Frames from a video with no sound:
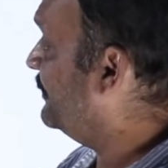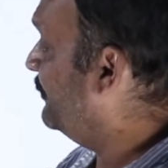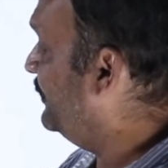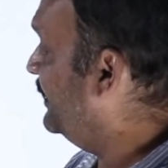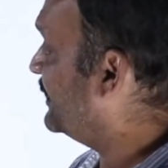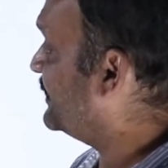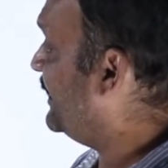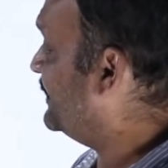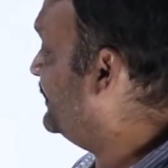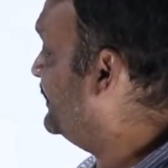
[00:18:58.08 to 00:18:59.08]
the bigger
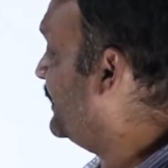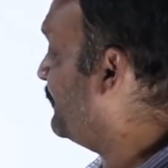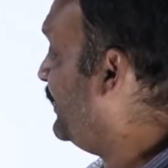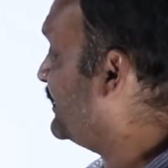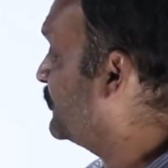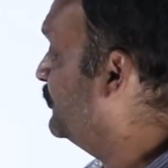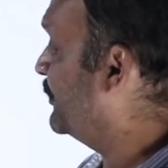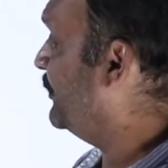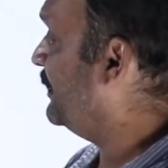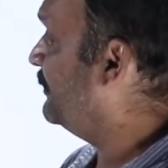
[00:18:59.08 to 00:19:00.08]
charge is there, plus
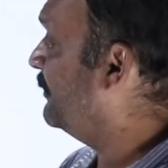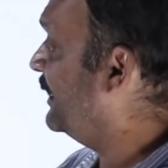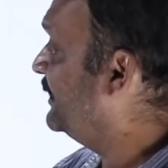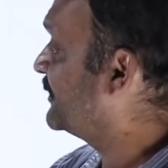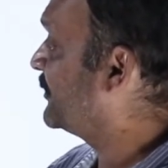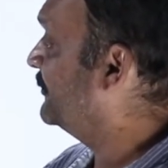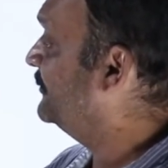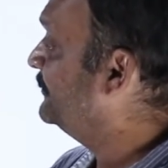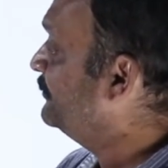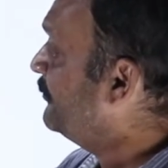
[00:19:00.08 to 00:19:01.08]
2q and minus q,